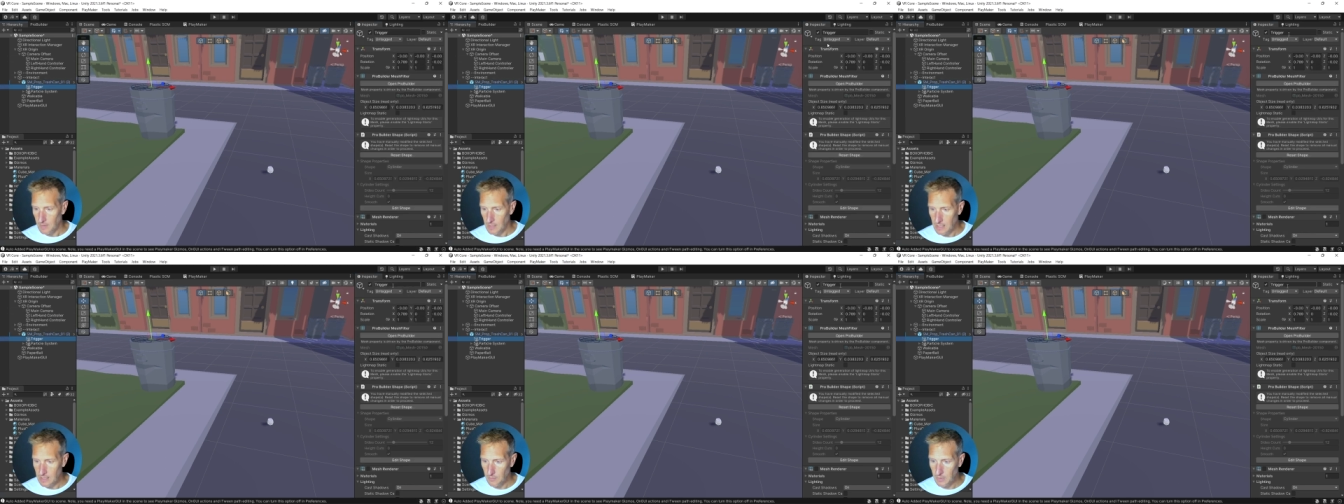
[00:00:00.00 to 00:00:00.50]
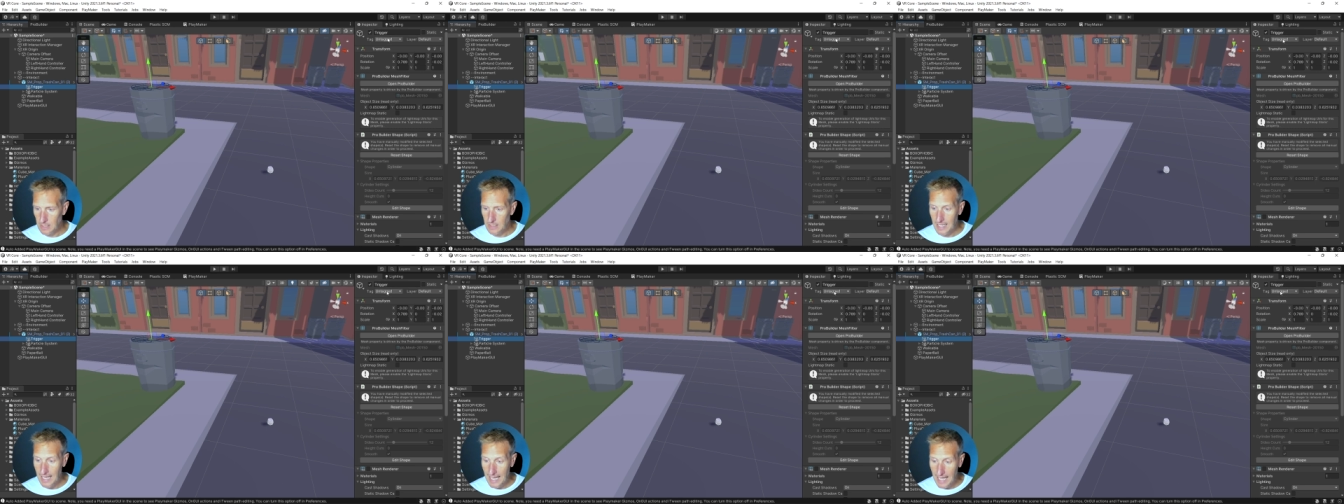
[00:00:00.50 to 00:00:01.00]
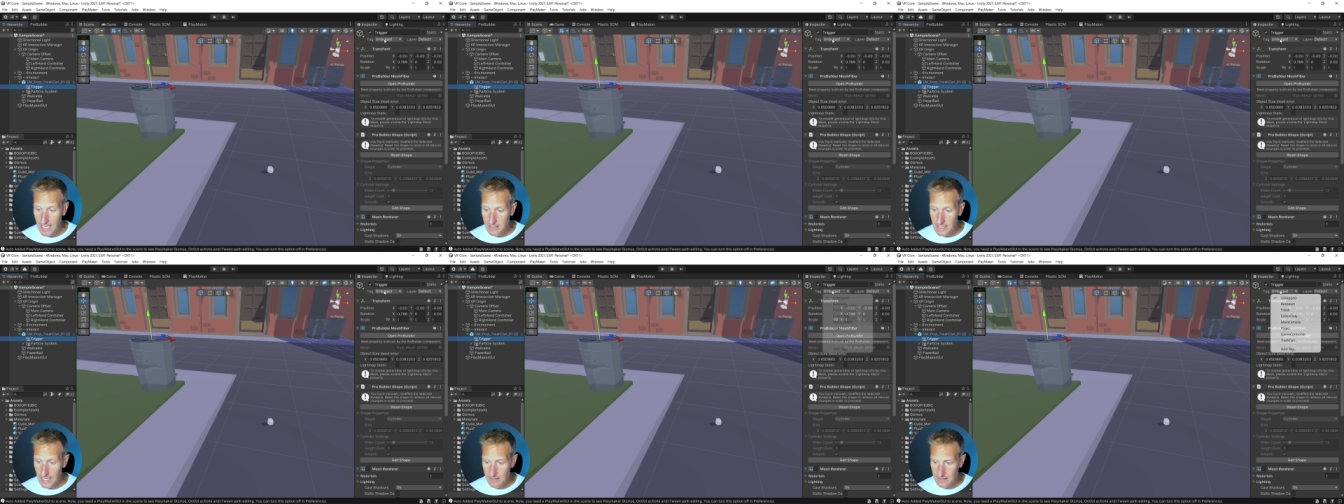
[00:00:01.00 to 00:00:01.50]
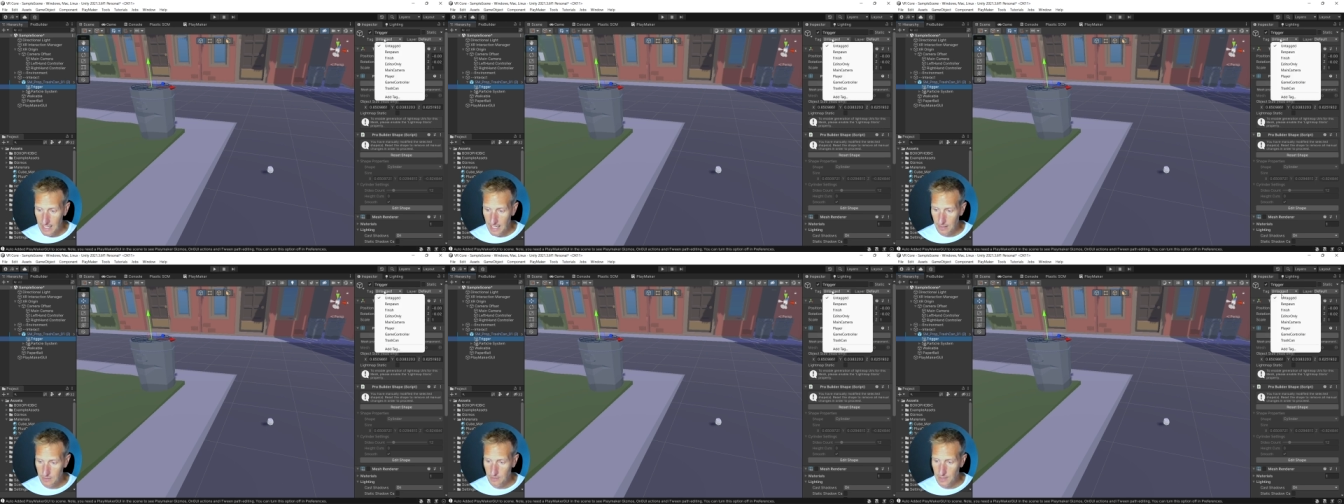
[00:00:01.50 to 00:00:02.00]
And then we need to add that
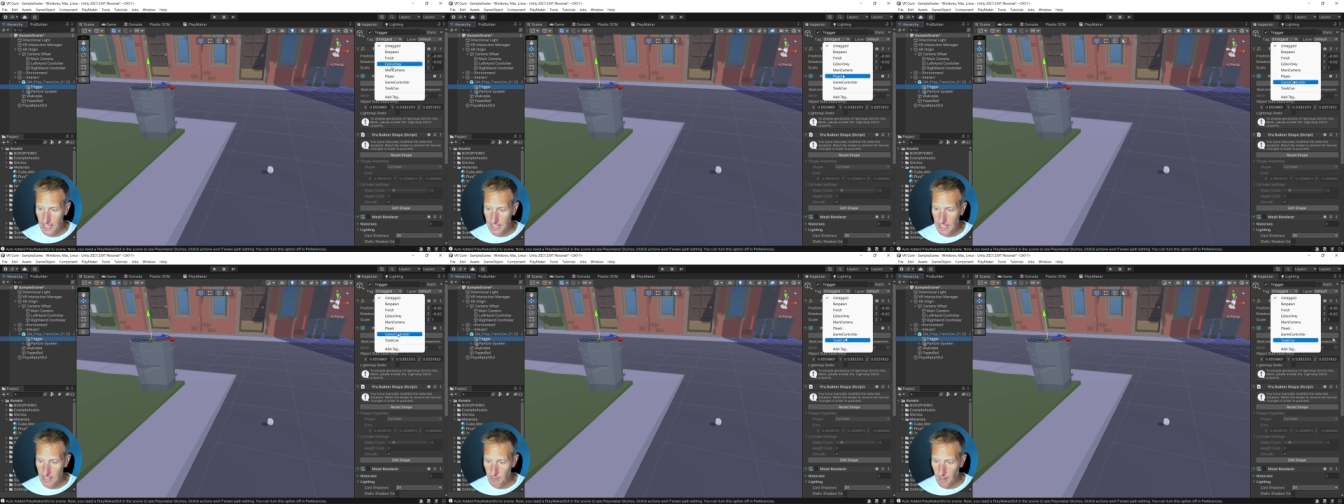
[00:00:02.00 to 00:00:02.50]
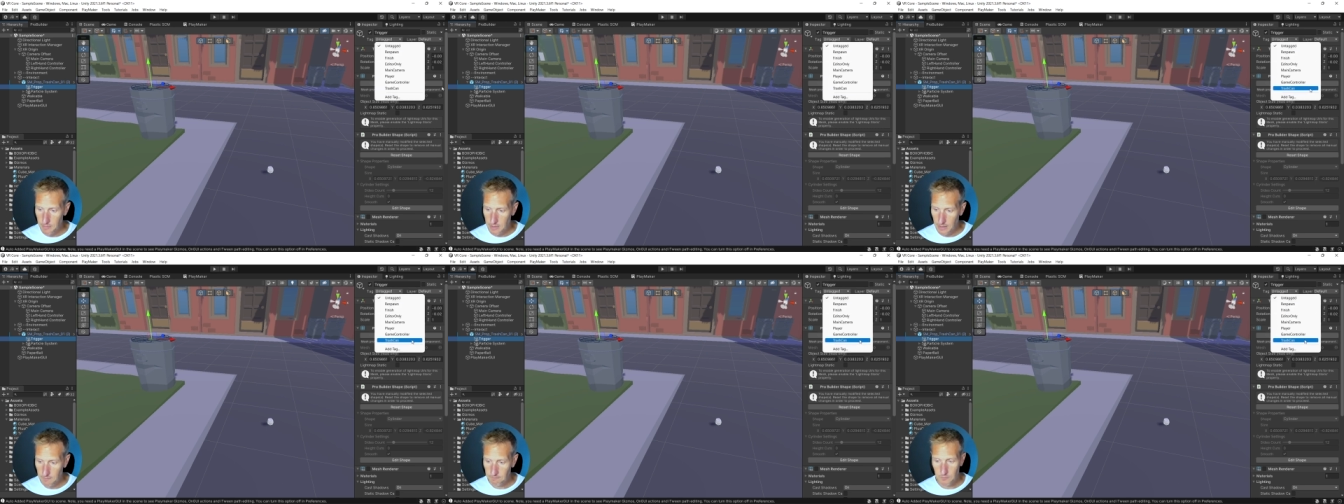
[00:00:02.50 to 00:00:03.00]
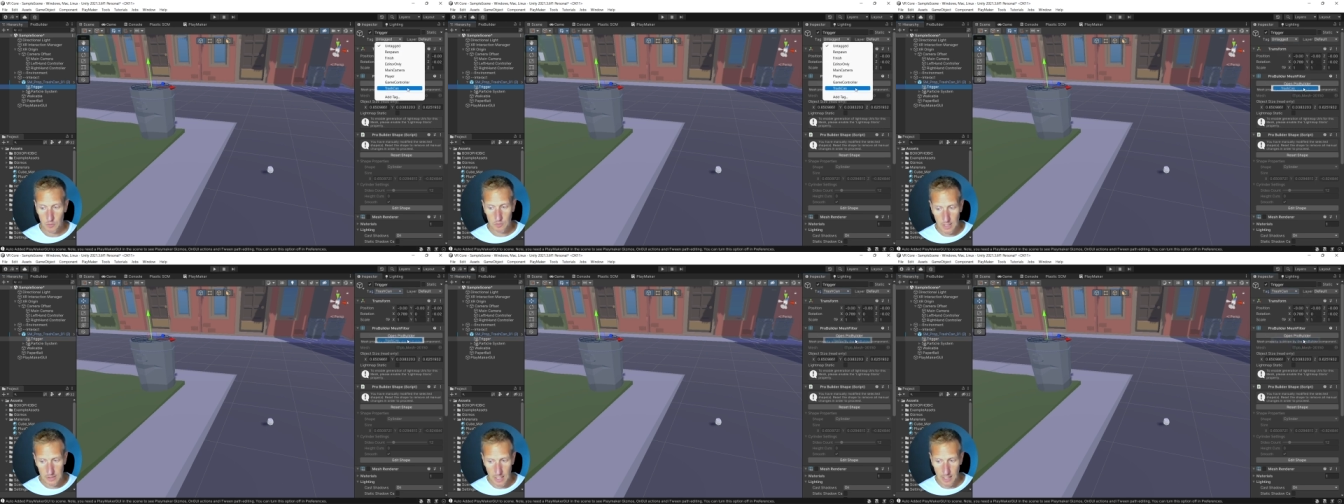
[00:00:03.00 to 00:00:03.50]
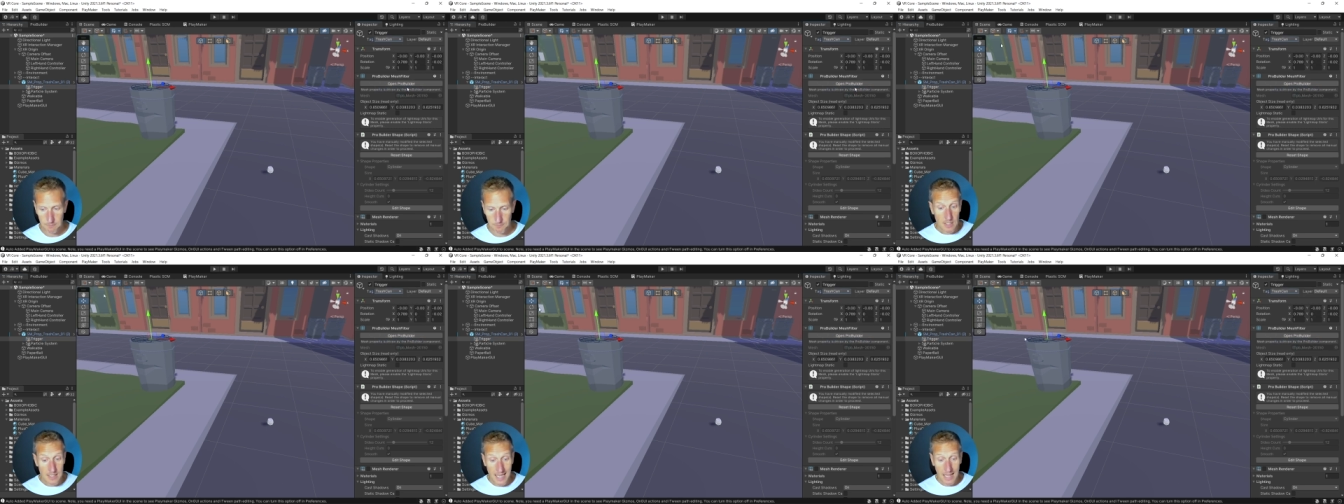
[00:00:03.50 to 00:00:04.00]
tag to that game object. So trash can.
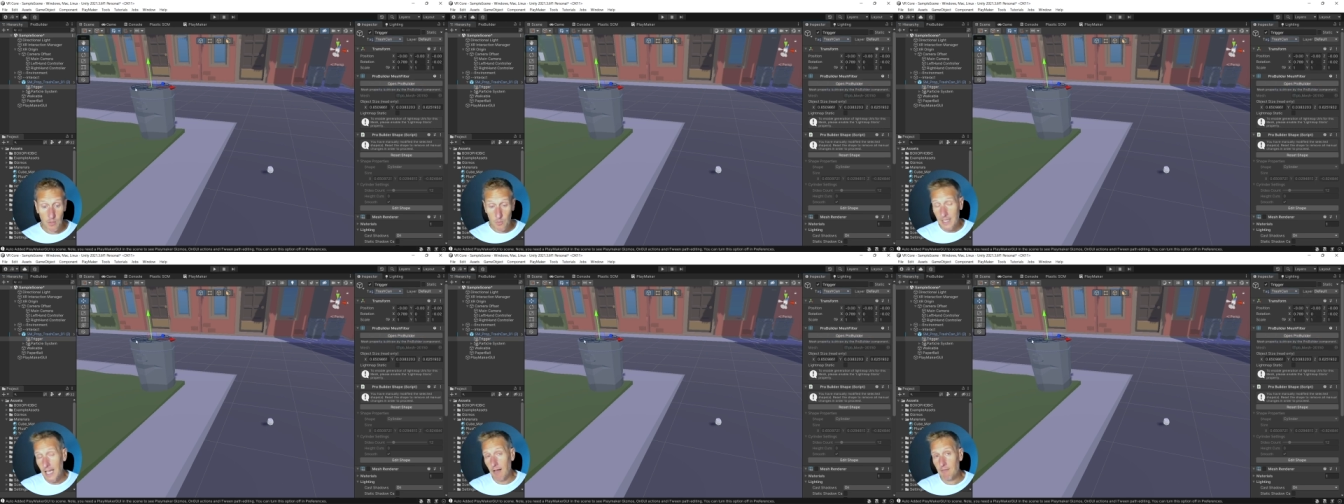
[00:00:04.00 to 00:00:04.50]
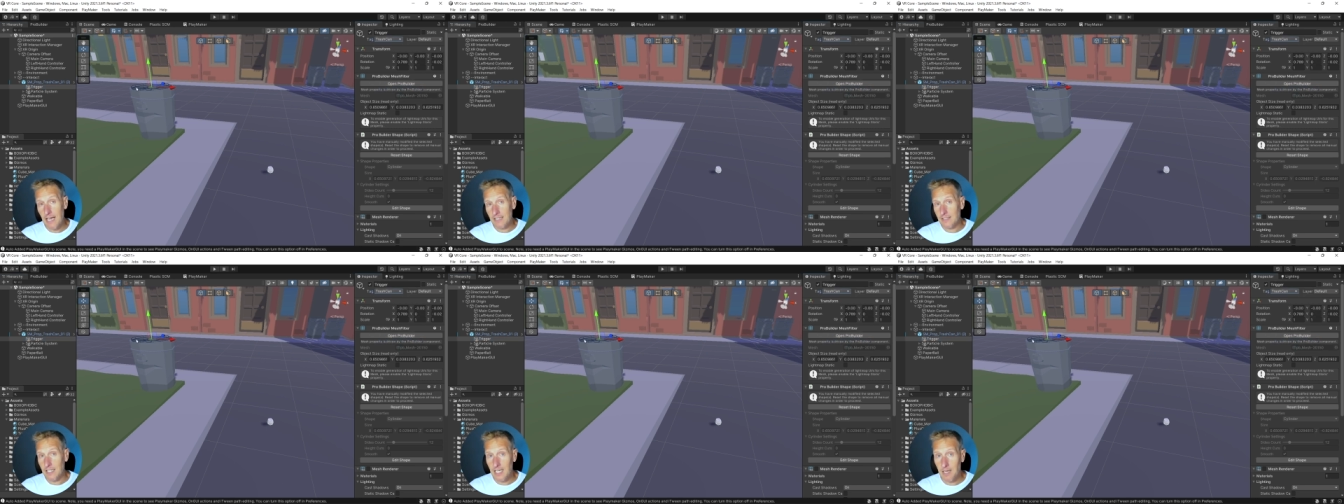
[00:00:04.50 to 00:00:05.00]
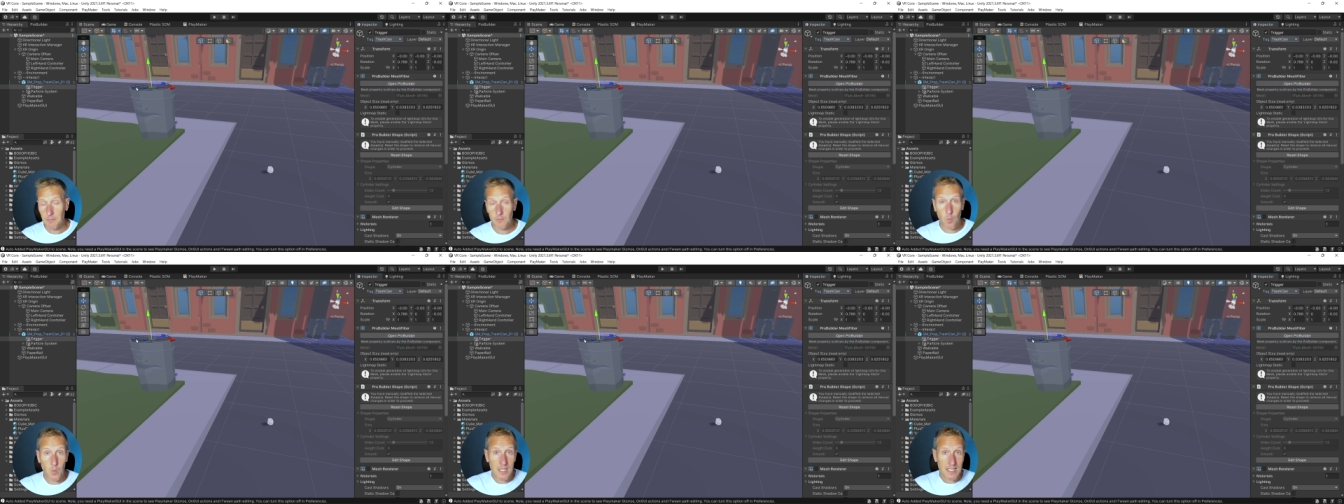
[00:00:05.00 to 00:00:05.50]
Now that we have that set up, we